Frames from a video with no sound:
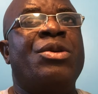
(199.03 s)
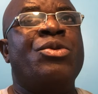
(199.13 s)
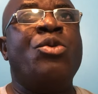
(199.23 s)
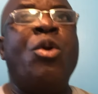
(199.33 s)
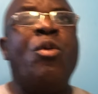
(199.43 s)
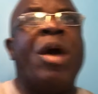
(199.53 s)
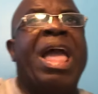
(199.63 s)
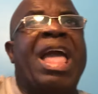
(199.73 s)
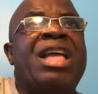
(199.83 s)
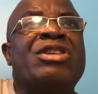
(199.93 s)
You
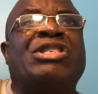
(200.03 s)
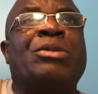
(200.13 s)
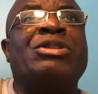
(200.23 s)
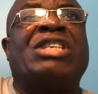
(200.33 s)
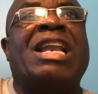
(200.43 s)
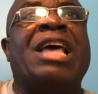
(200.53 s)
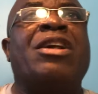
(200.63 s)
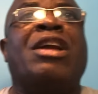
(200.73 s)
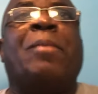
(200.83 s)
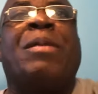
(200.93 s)
way in Jerusalem,
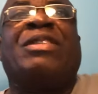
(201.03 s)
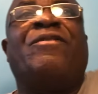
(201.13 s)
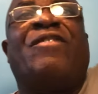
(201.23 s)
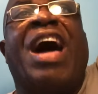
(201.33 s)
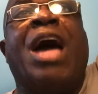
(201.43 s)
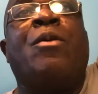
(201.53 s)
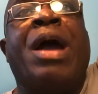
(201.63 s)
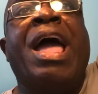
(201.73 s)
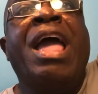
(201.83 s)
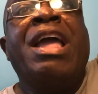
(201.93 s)
the other person far
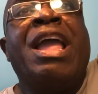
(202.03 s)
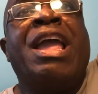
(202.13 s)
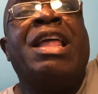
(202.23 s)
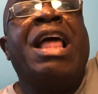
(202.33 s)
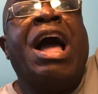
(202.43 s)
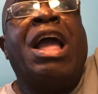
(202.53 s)
away in,